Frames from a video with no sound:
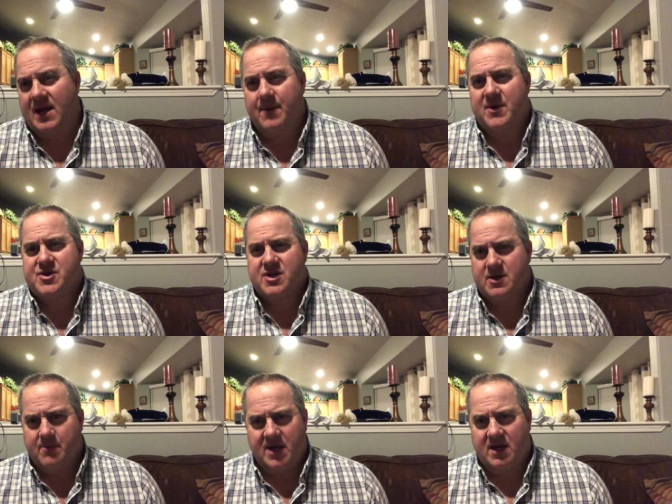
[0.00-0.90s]
image
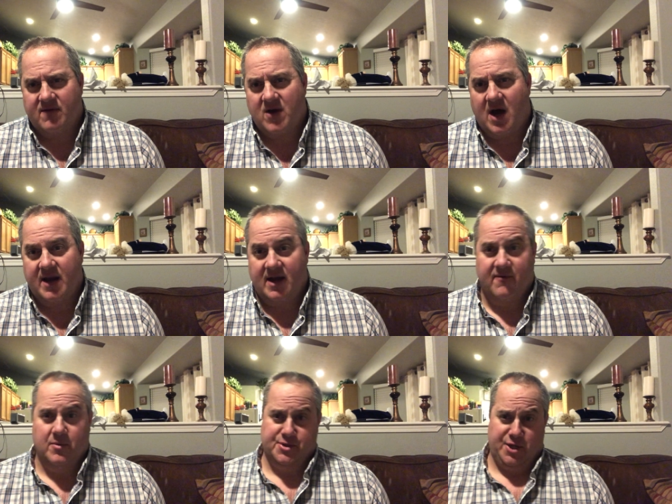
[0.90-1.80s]
and dominion of God. And
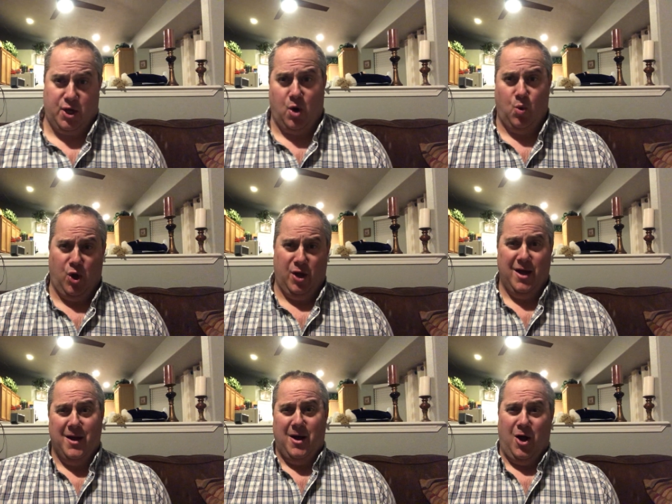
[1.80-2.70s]
everyone's like, oh, well,
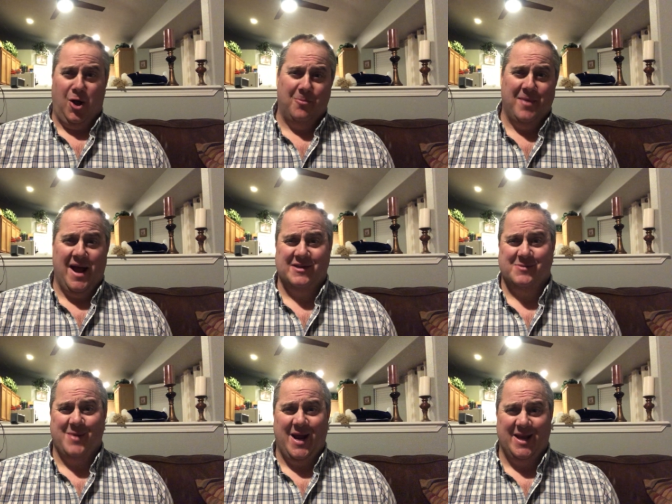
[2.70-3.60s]
all oh,
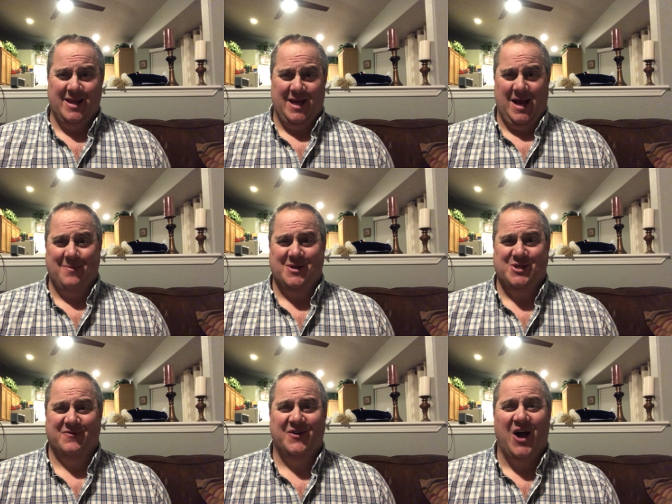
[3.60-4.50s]
man's made in the
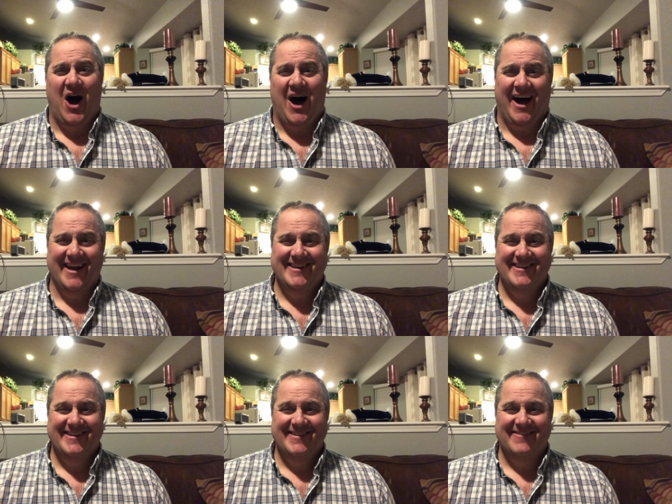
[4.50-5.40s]
image of God.
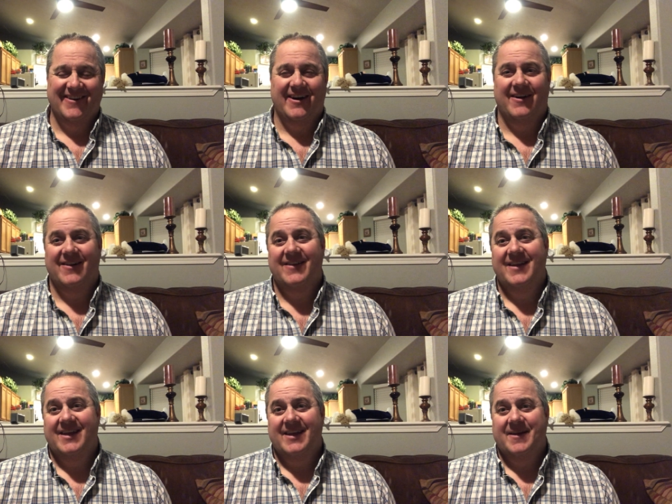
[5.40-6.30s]
Well,
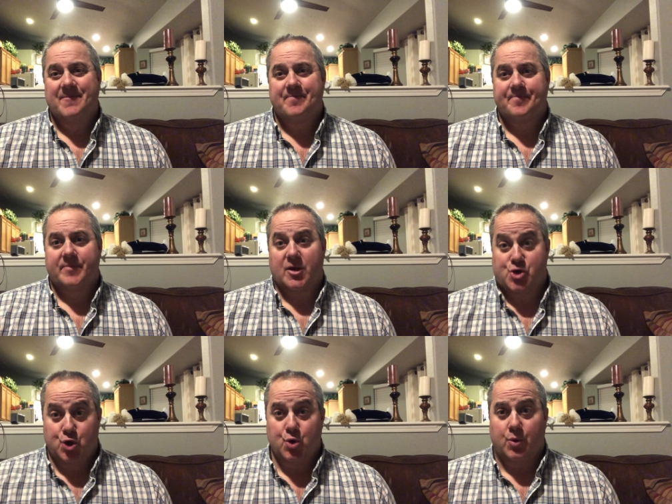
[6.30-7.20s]

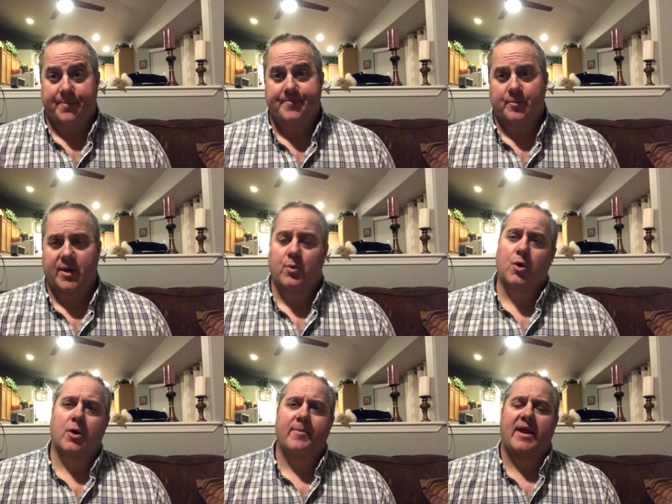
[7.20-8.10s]
true, we
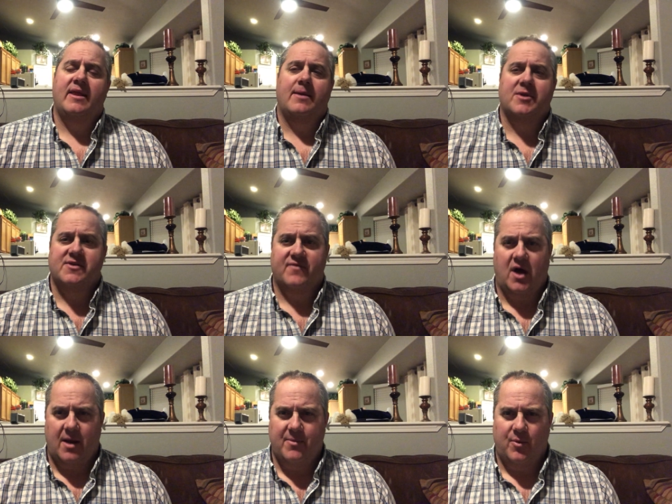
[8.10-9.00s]
were made in the image of
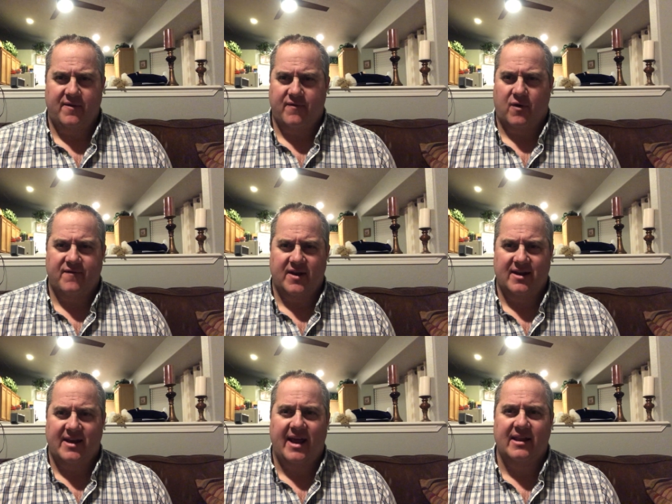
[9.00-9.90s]
God, but we forfeit
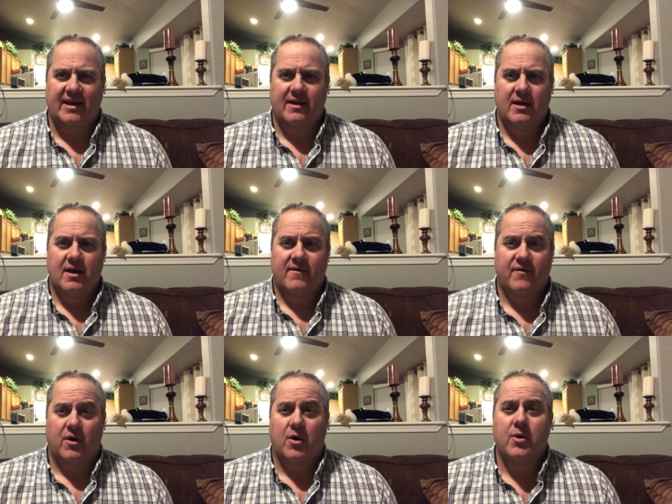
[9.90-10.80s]
it daily
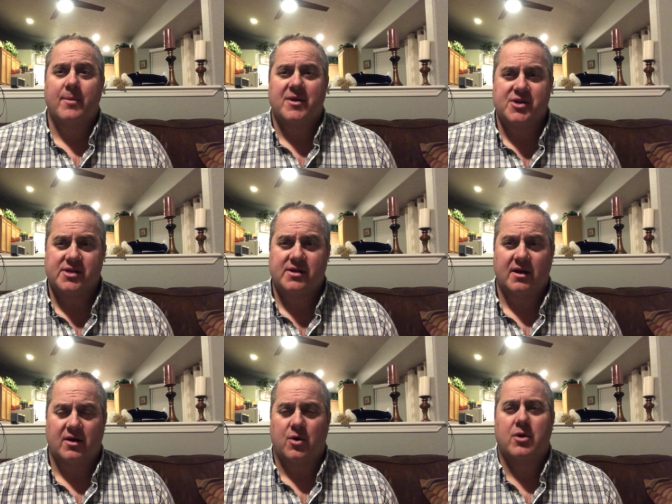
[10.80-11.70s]
for our own images
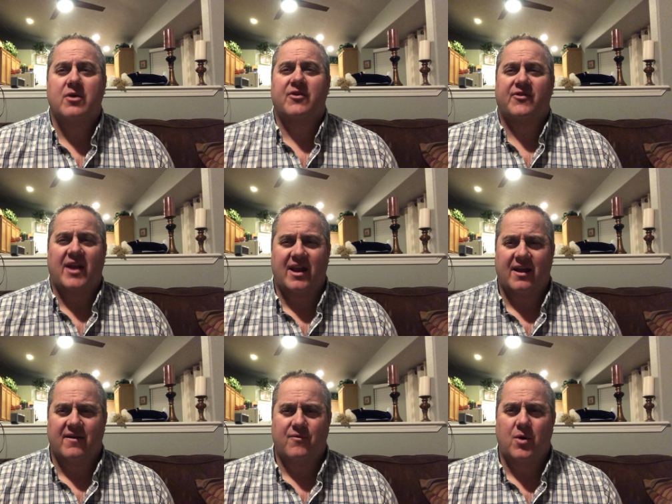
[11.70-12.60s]
and our own
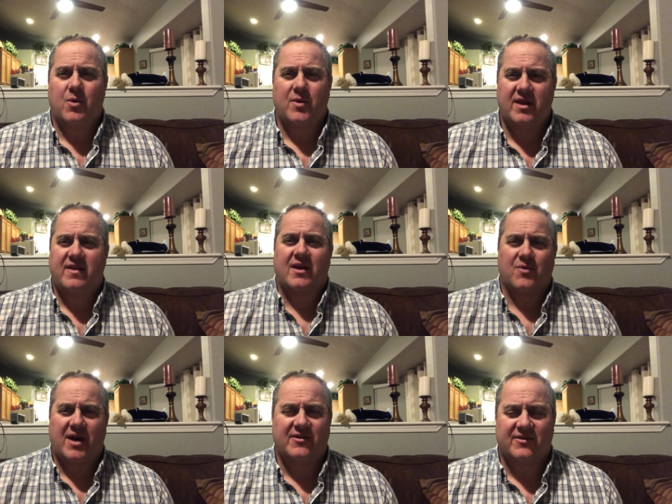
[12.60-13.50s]
understanding of what we think
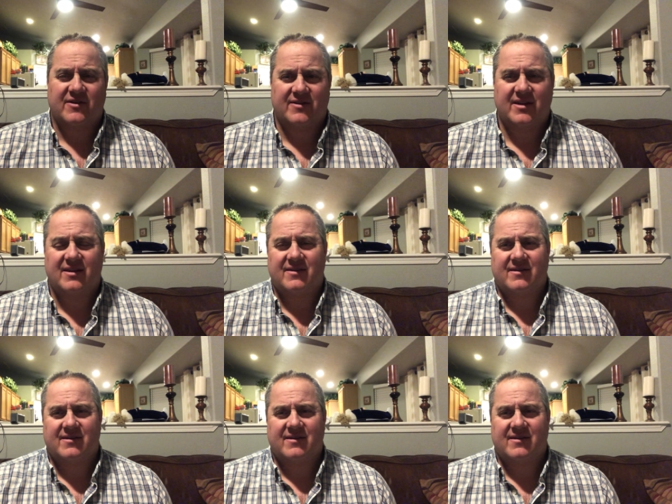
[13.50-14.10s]
righteousness is.